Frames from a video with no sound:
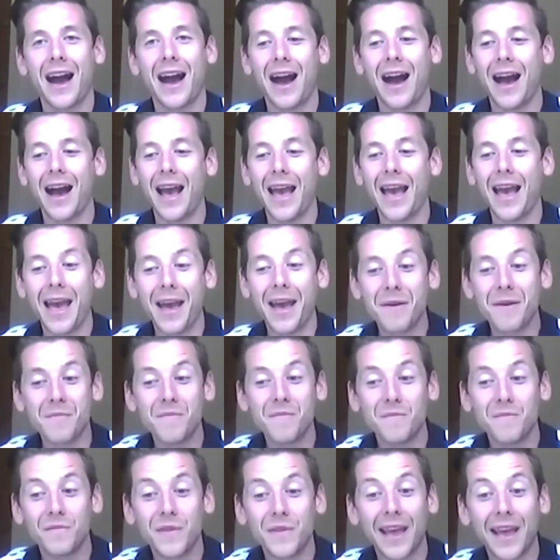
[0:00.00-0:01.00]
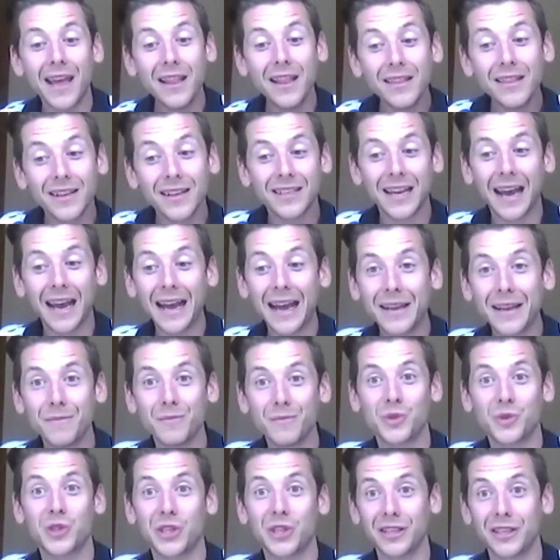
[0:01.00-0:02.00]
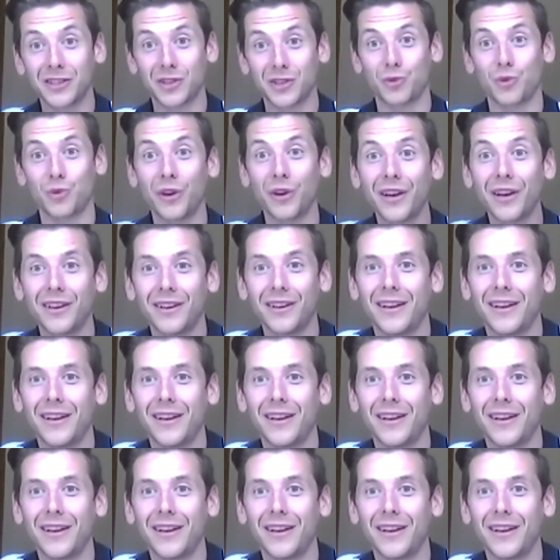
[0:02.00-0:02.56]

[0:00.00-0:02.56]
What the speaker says: in the time since running